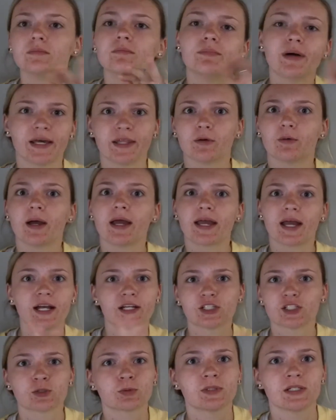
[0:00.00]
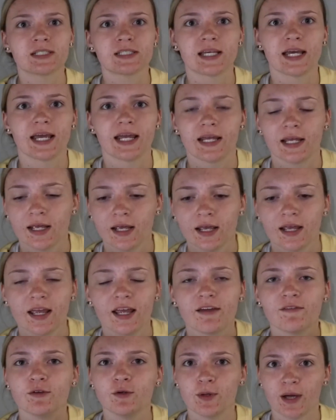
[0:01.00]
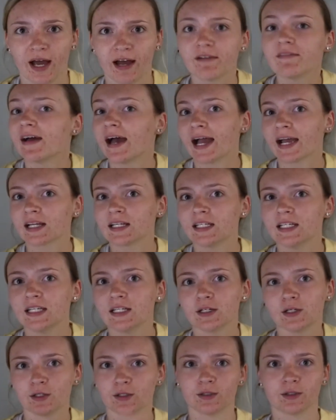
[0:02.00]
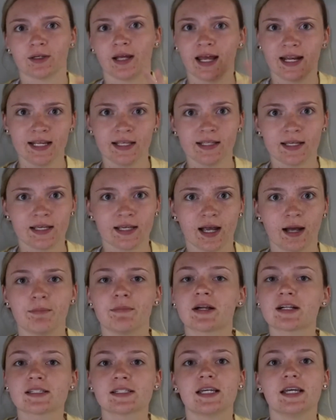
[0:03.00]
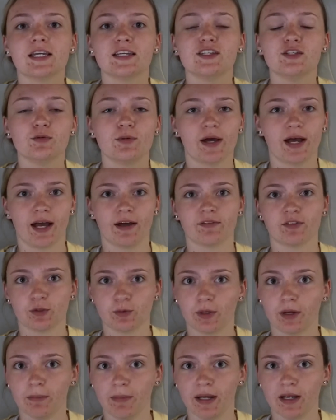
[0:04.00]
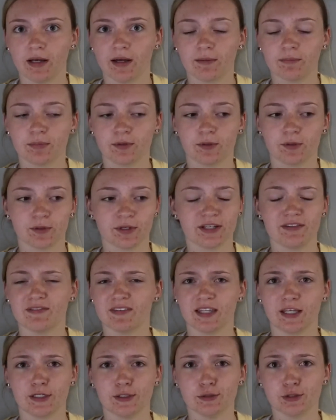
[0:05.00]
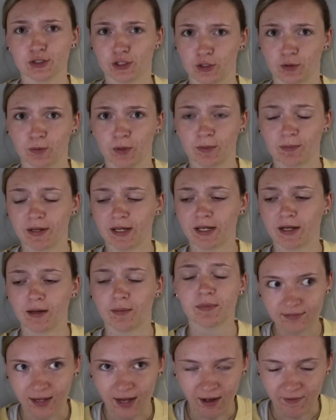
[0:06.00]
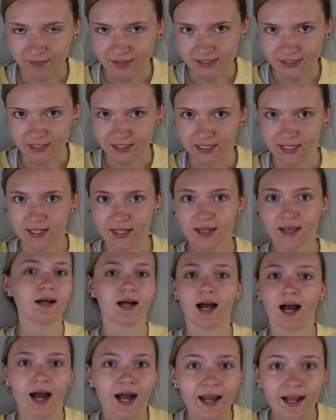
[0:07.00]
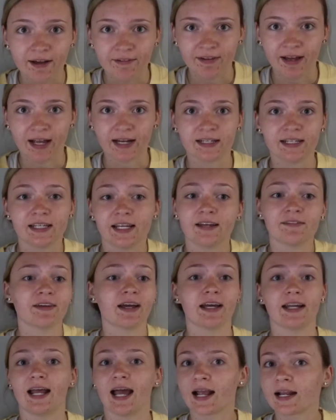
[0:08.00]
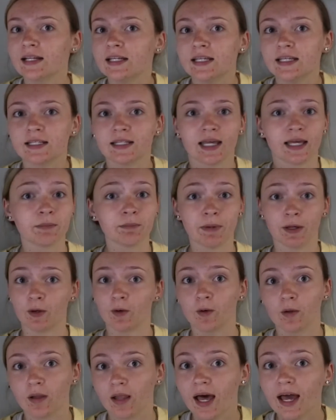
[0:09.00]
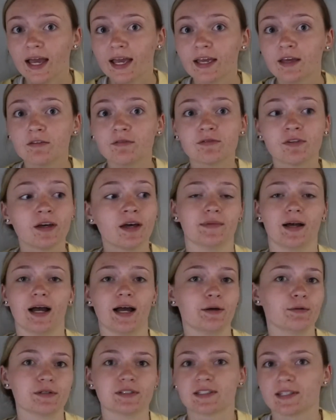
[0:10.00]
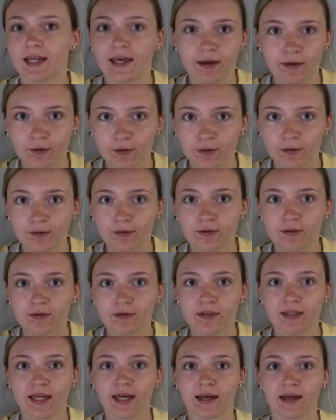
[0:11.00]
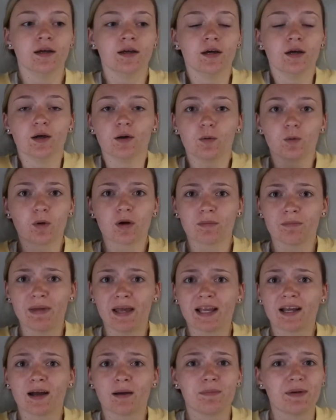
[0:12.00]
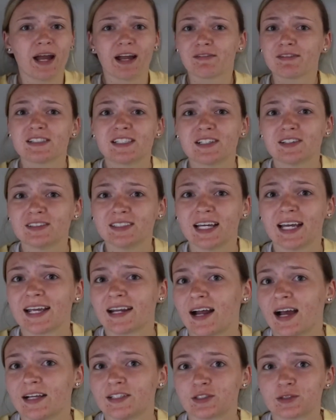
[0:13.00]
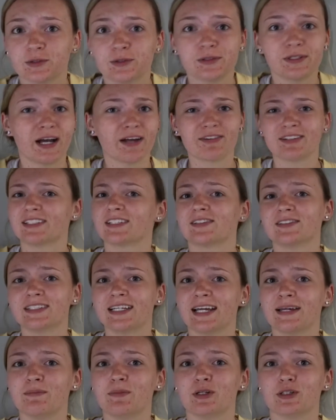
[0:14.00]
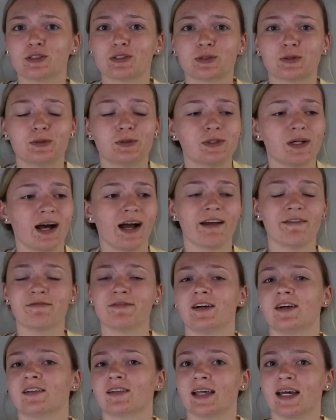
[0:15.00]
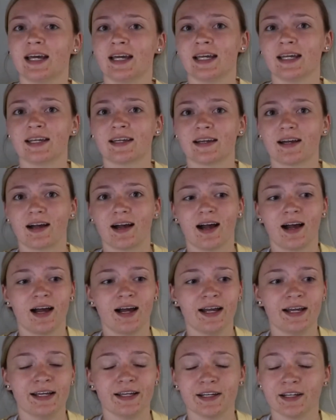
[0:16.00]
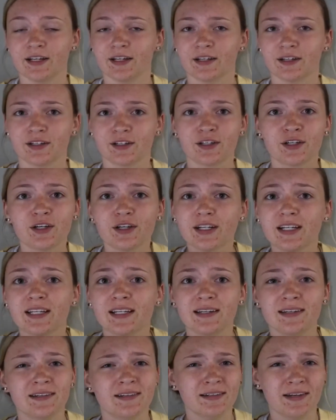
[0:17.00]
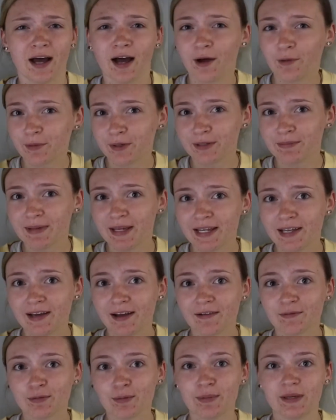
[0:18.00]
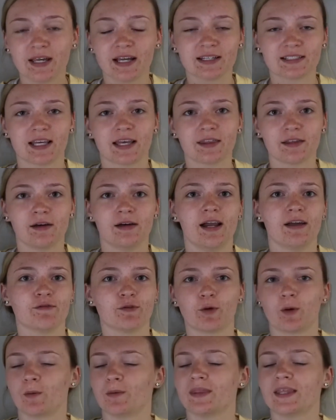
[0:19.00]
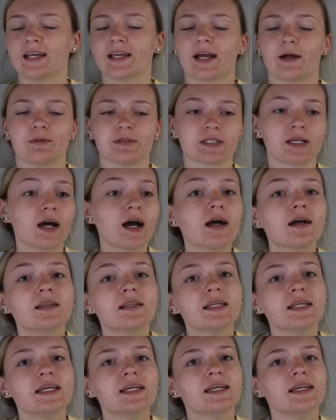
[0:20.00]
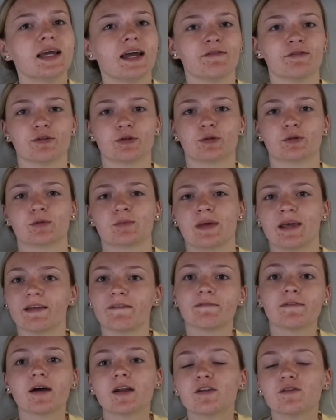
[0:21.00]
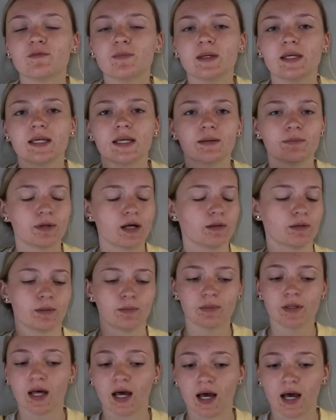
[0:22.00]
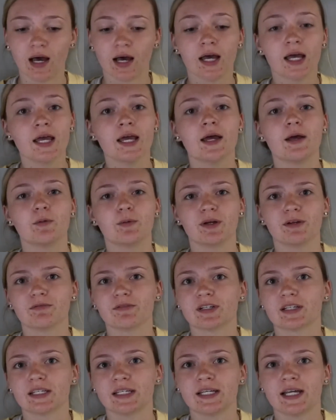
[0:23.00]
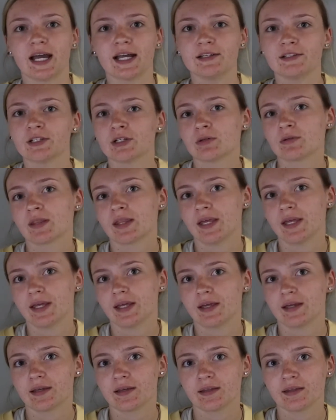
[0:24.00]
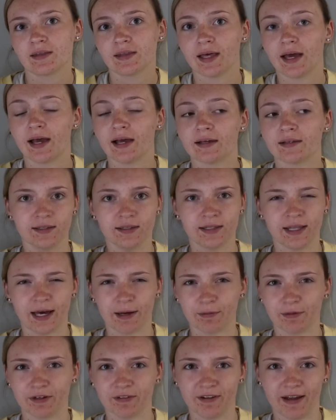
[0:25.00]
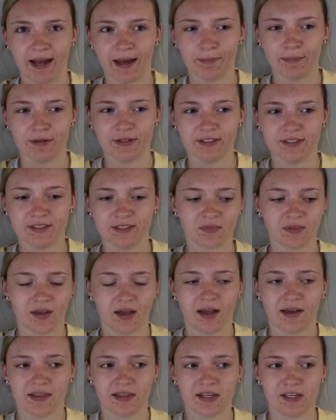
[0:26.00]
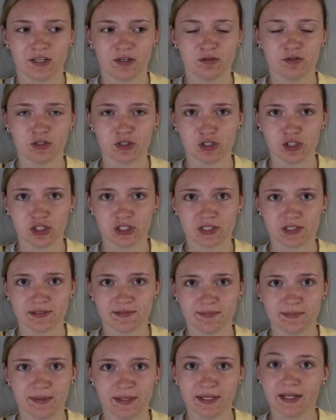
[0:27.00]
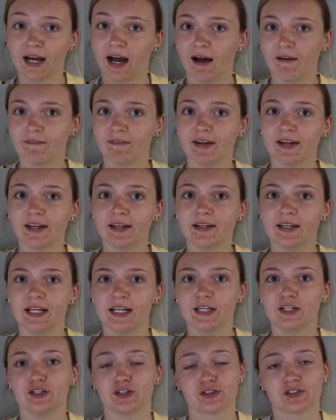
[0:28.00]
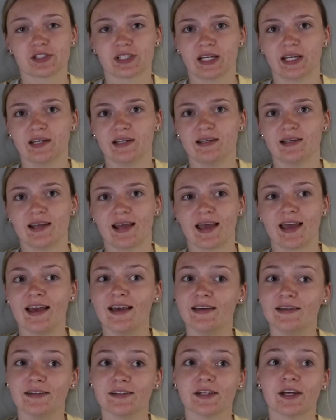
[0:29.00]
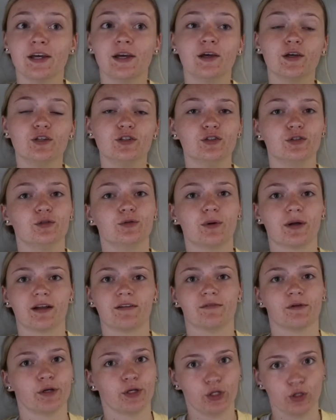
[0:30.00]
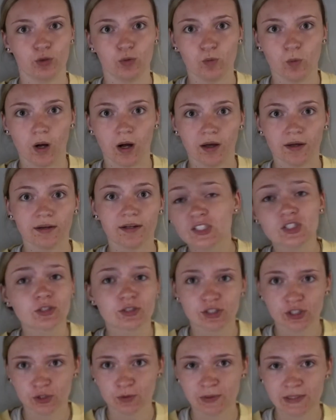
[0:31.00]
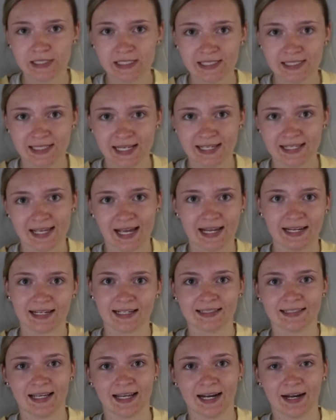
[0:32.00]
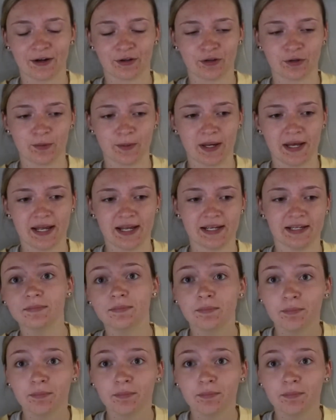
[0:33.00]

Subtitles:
By the way, I just want to say, if you have acne or anything, I'm not saying you have to wear makeup or even that you should wear makeup. Obviously, I have acne. I've had acne like my whole life. I was that girl that wore makeup every single day in high school, every single day in middle school. I felt like I couldn't not wear makeup because I thought everyone would think I was ugly, everyone would make fun of me, blah blah blah, when really I don't think that would have happened. I think you should just be confident in your skin and do whatever you want. So just wanted to say that, get that out of the way.